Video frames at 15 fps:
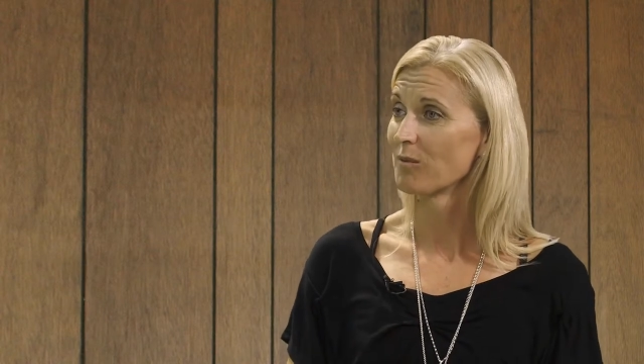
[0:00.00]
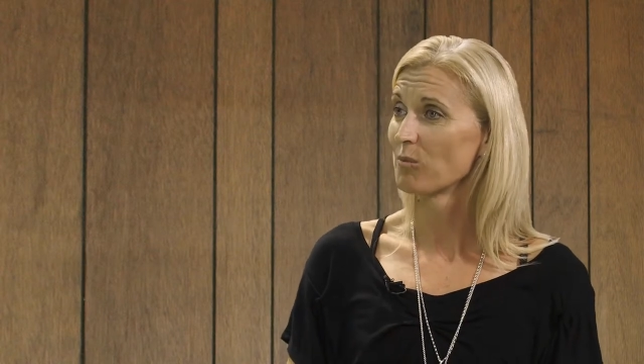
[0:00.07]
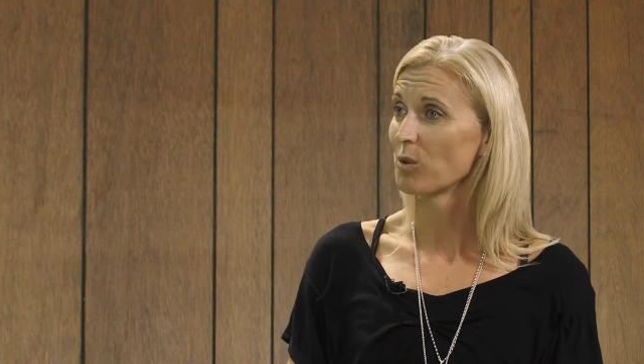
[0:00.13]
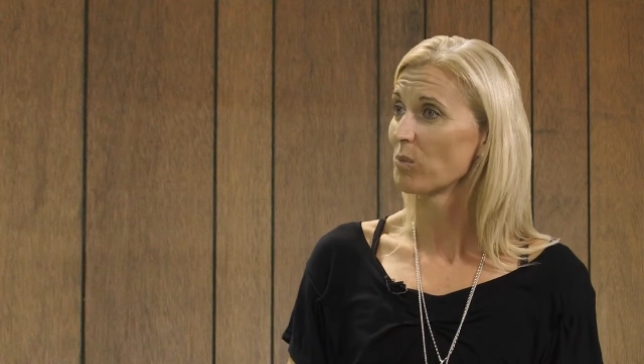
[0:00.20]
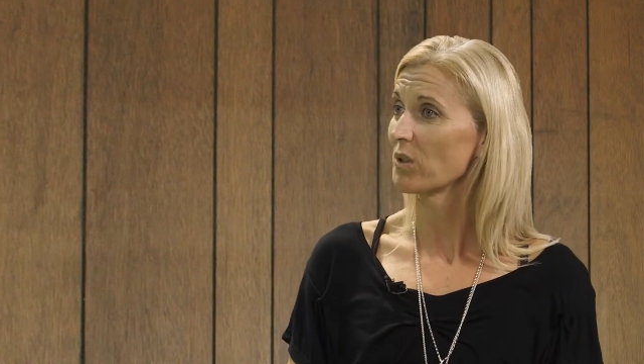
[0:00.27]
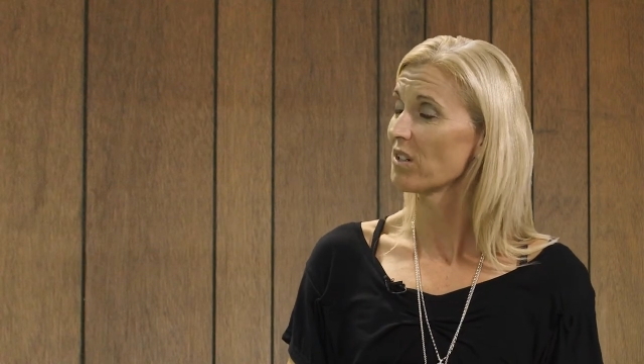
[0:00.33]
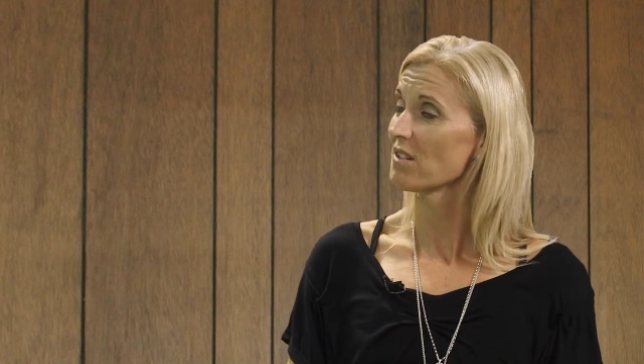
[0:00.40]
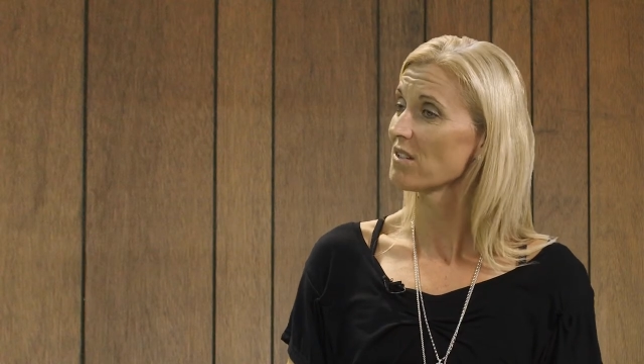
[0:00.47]
But
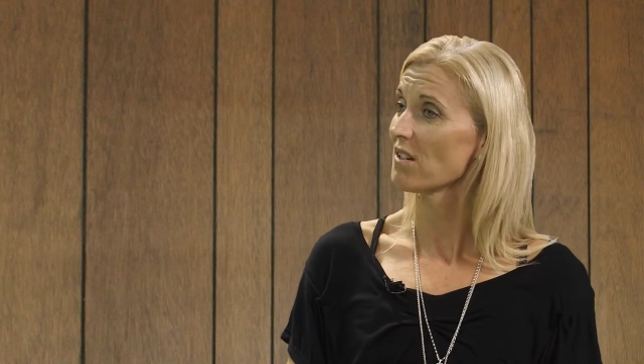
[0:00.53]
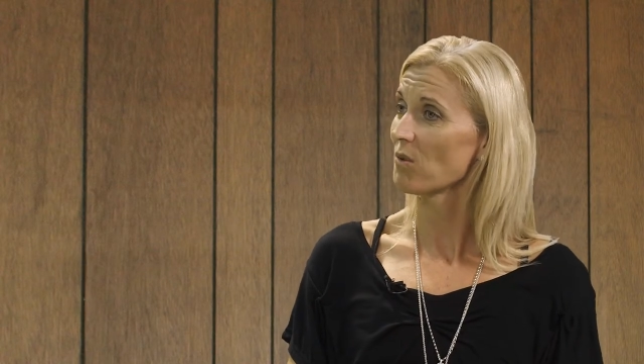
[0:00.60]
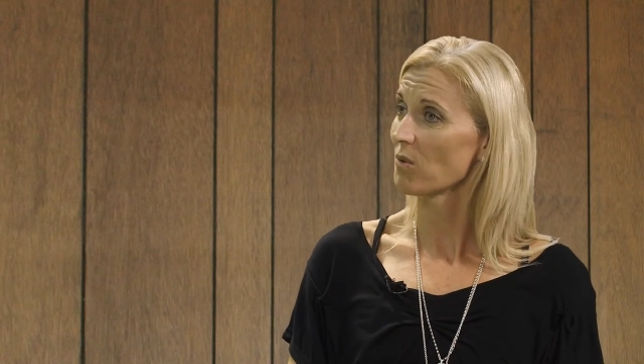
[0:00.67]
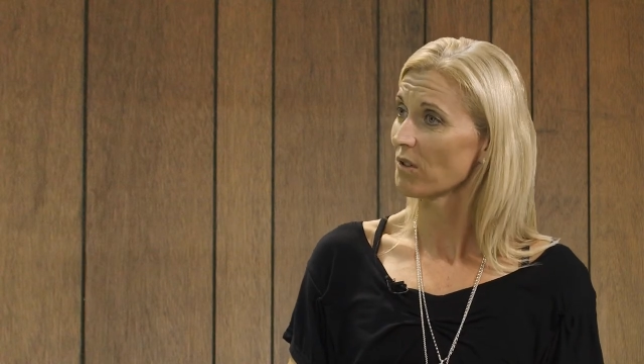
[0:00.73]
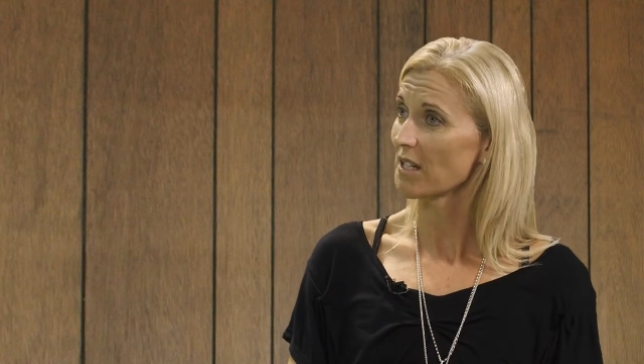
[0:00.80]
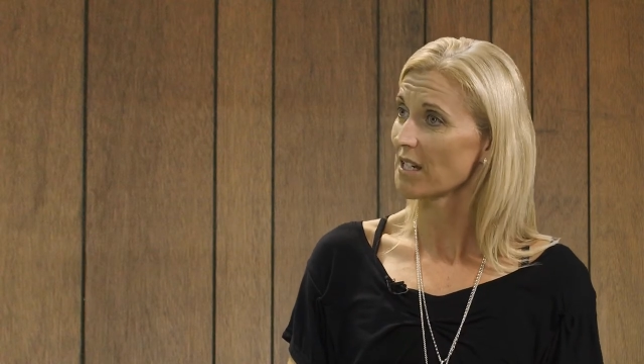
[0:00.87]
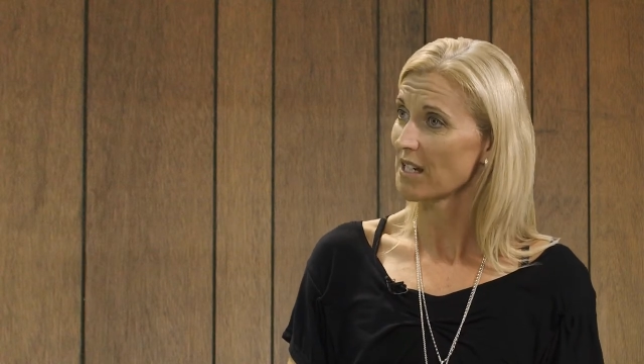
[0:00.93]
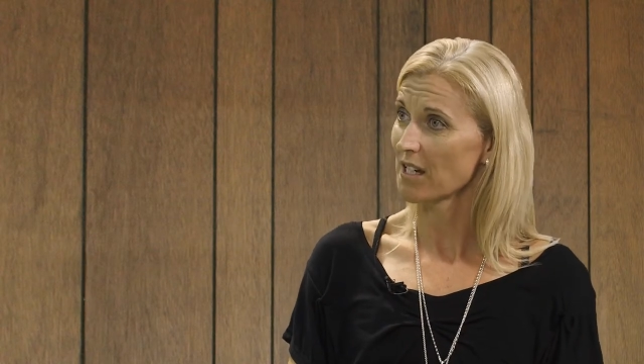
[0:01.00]
because I
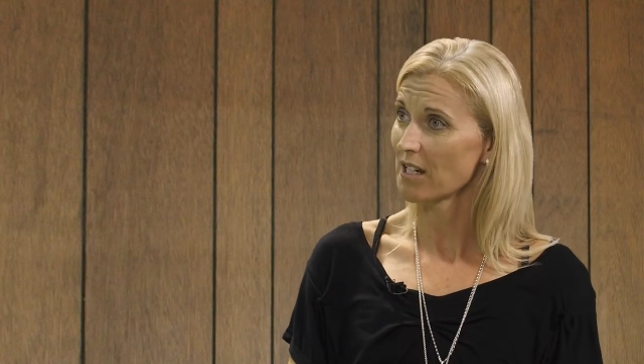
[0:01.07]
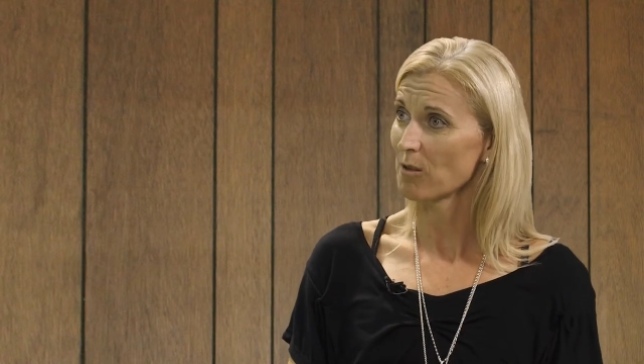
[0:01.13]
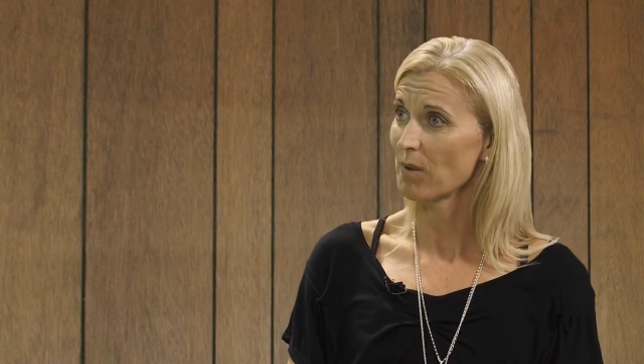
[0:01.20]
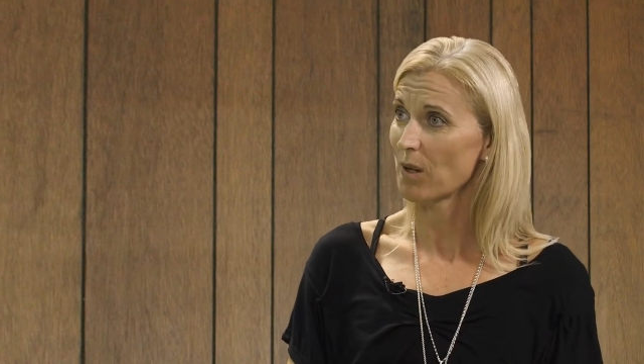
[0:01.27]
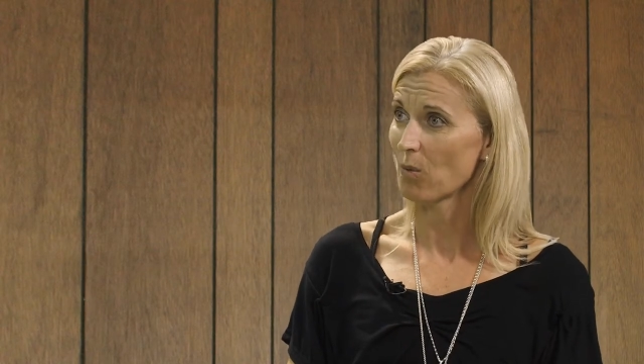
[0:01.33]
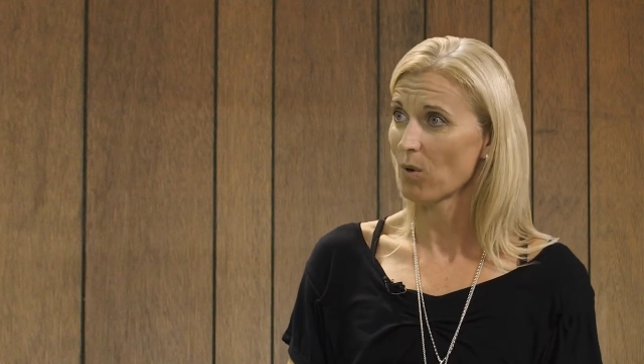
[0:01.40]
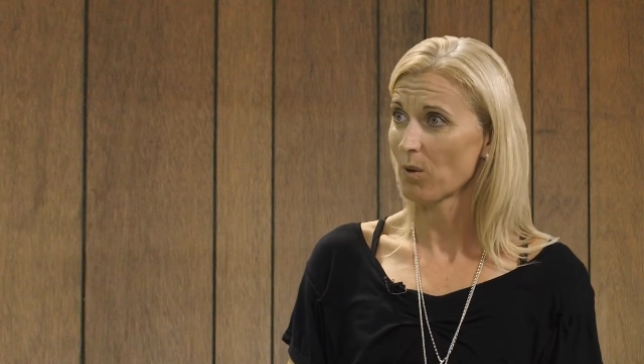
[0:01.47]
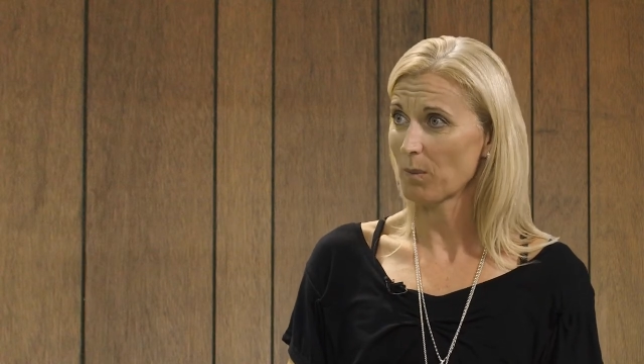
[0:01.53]
really cared
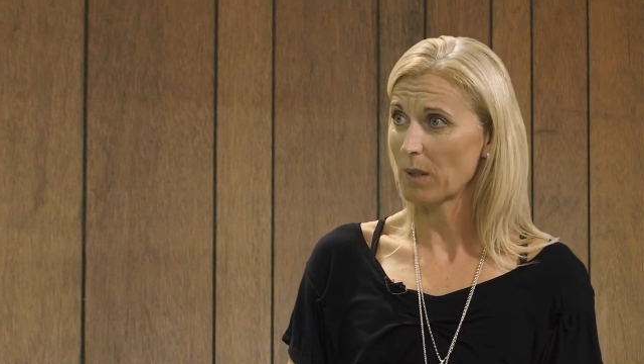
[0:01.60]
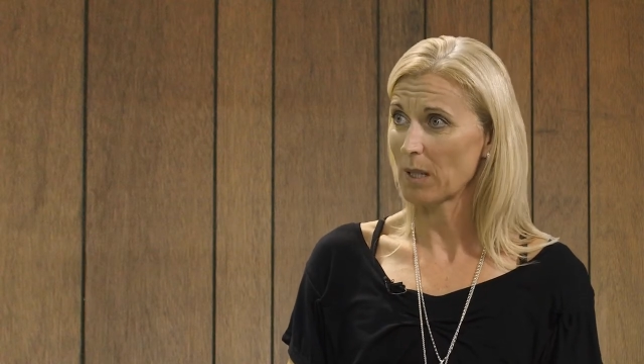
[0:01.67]
about what